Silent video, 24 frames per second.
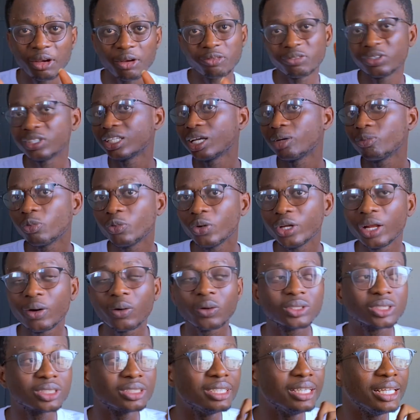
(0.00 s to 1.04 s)
For example, when I
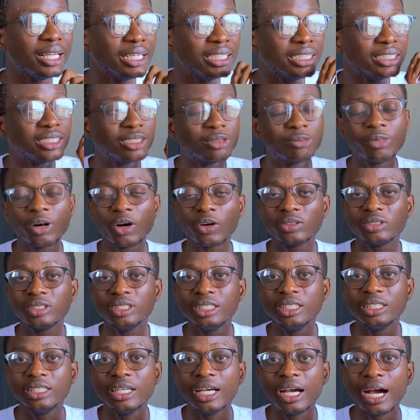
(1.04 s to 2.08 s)
was learning about
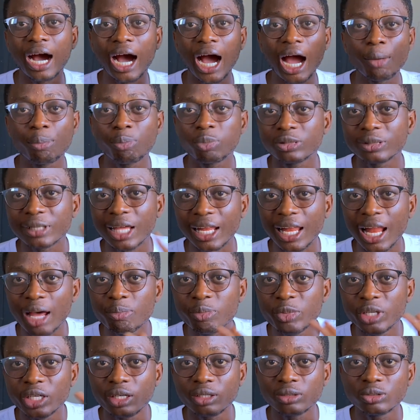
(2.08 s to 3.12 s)
the
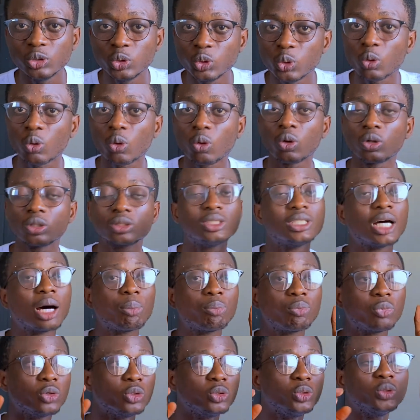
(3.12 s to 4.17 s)
hypothalamic nucleus
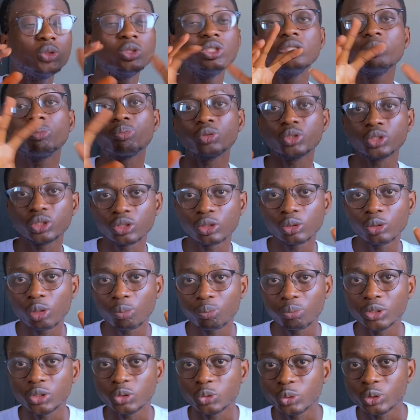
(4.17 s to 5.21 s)
that produce the posterior
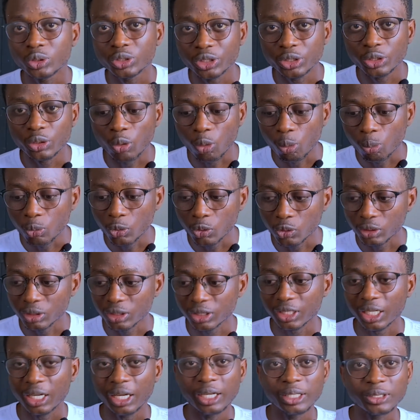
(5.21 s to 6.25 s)
pituitary
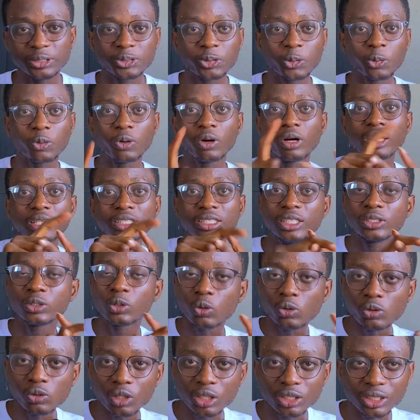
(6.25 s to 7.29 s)
hormones, so they
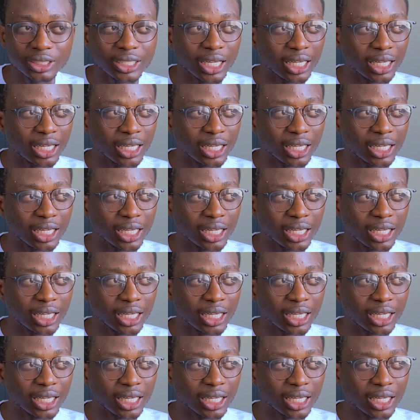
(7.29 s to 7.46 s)
told us